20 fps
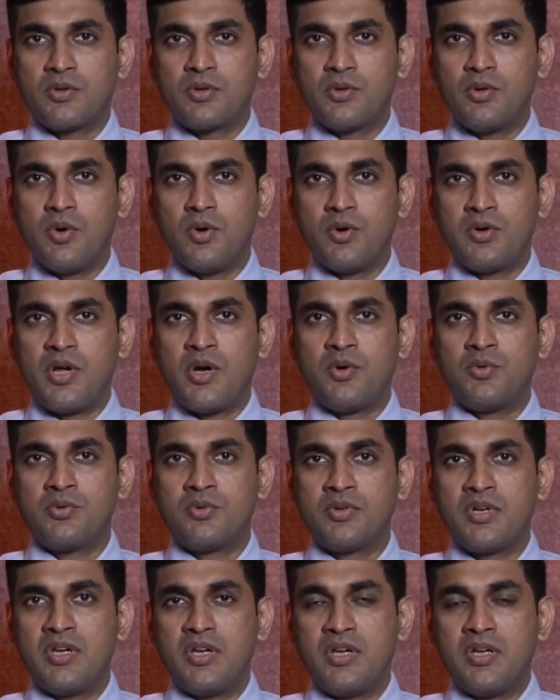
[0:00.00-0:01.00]
go
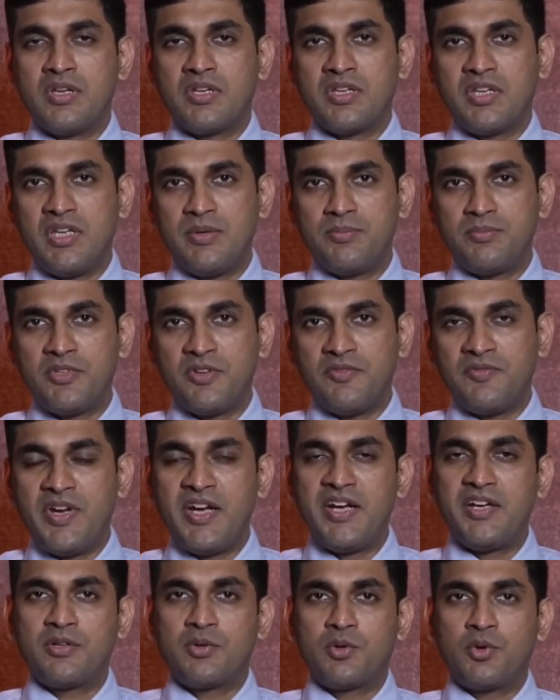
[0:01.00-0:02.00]
down, keep the
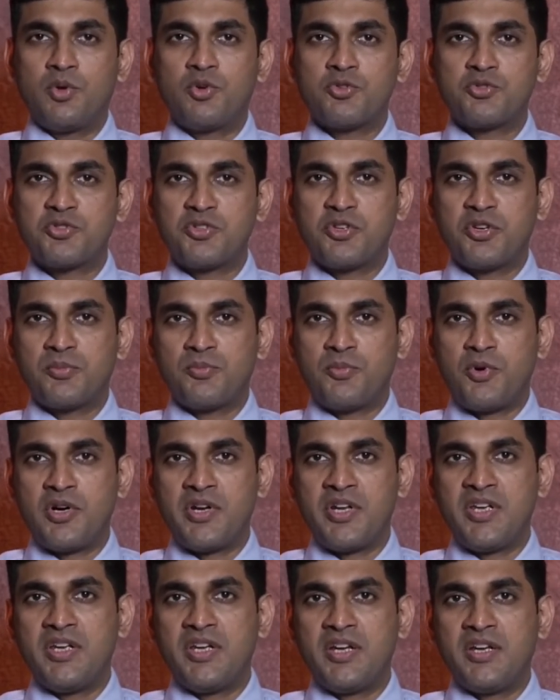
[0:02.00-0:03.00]
weight close to your
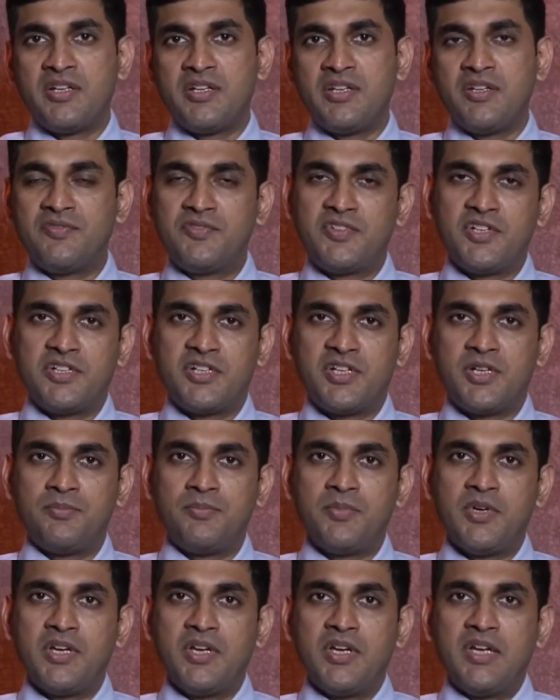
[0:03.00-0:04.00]
body and lift it
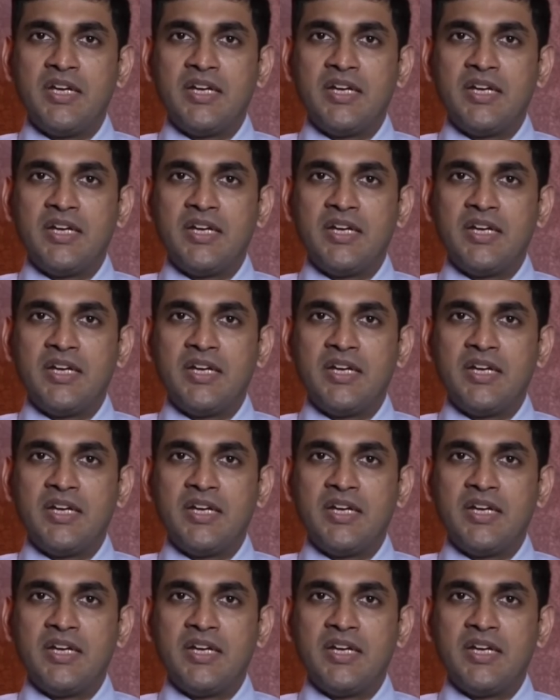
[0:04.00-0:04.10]
up,